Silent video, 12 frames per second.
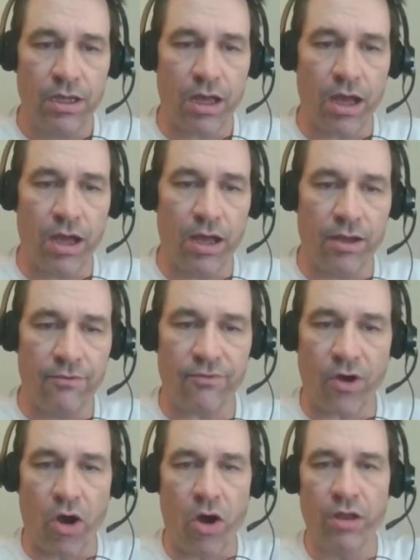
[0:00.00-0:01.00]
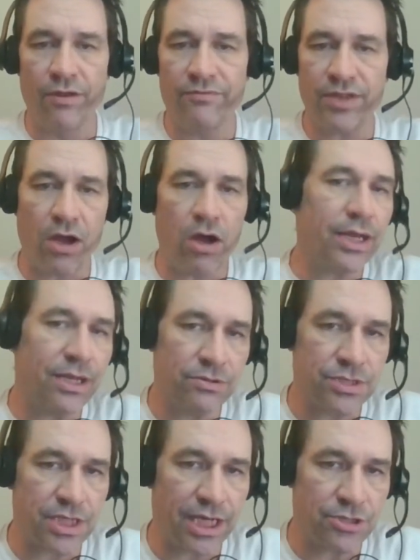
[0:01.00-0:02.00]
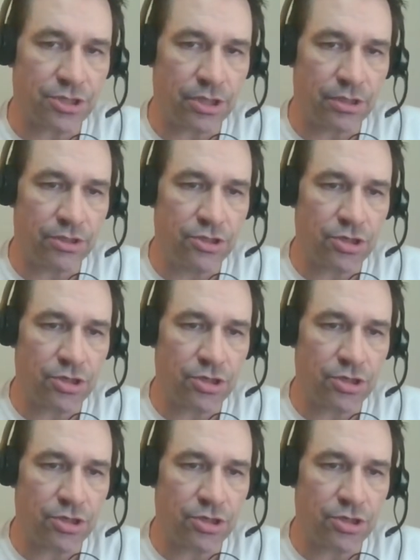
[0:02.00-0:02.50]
of all of the audio session